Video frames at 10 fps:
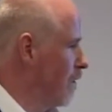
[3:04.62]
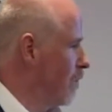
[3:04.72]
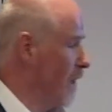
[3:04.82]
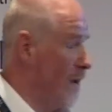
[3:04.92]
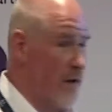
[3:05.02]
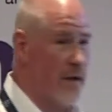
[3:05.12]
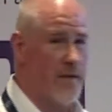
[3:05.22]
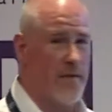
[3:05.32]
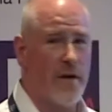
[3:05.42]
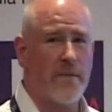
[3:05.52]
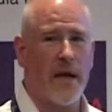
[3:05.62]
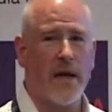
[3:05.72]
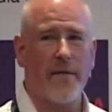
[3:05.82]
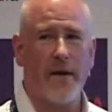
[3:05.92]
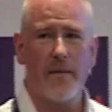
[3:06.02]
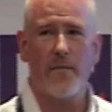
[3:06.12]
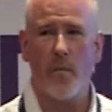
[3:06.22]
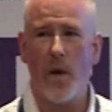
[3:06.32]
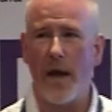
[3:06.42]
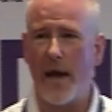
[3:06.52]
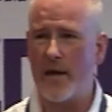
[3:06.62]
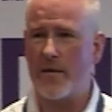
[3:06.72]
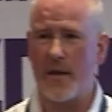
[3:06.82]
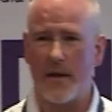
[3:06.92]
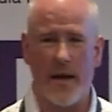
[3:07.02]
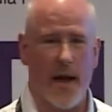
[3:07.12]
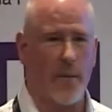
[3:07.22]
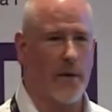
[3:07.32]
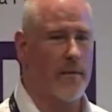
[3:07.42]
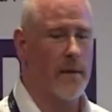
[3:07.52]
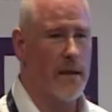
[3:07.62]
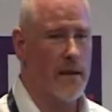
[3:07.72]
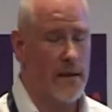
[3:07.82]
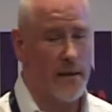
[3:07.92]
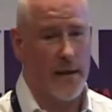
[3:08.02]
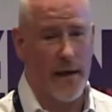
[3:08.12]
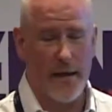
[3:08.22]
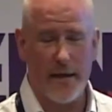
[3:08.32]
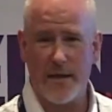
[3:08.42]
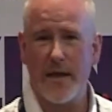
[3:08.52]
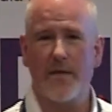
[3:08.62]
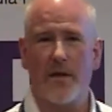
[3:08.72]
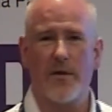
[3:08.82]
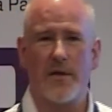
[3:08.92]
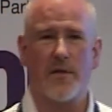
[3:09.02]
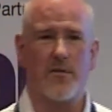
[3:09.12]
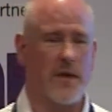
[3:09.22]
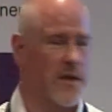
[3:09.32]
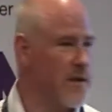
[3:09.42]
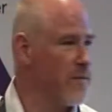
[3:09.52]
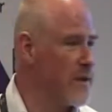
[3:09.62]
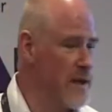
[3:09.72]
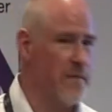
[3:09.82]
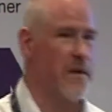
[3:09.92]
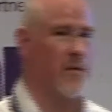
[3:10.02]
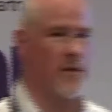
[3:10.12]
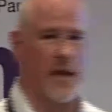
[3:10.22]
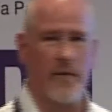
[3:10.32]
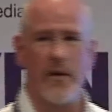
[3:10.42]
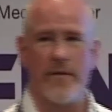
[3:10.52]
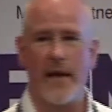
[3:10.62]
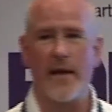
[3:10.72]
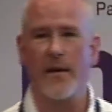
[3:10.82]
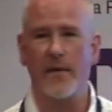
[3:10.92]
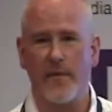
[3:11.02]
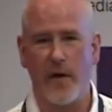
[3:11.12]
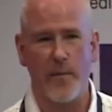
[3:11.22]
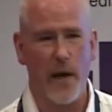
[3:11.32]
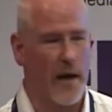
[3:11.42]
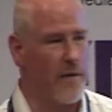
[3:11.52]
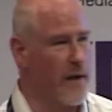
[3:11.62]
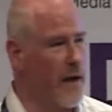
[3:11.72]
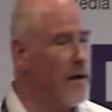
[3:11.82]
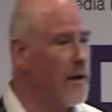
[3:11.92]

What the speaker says: We have undefined behavior where anything can happen. And in a safety critical system, we definitely want to get rid of any undefined behavior.